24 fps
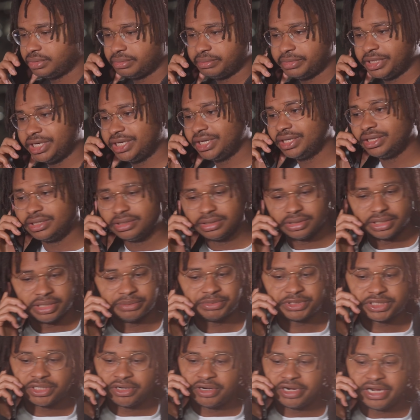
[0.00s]
Man, look,
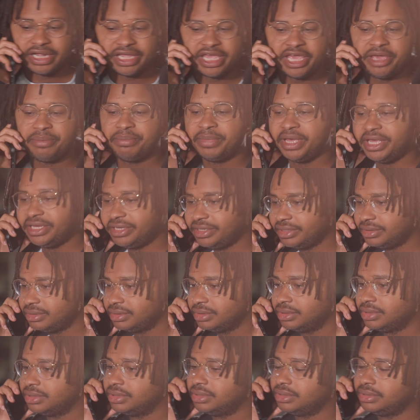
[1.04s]
I'm sorry I can't make it.
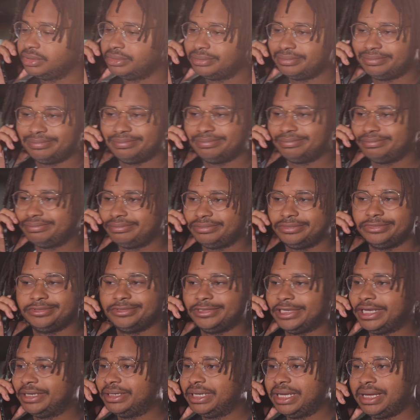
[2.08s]

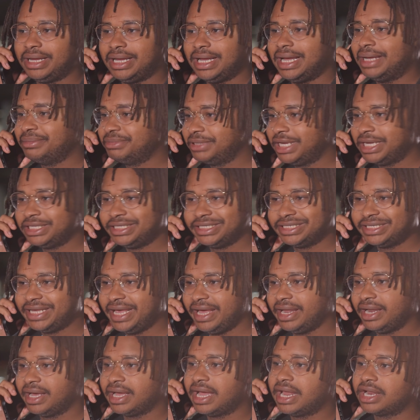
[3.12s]
I I, I just
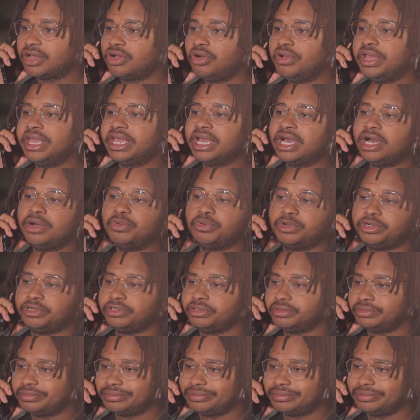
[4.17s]
can't. I gotta go hang out with her.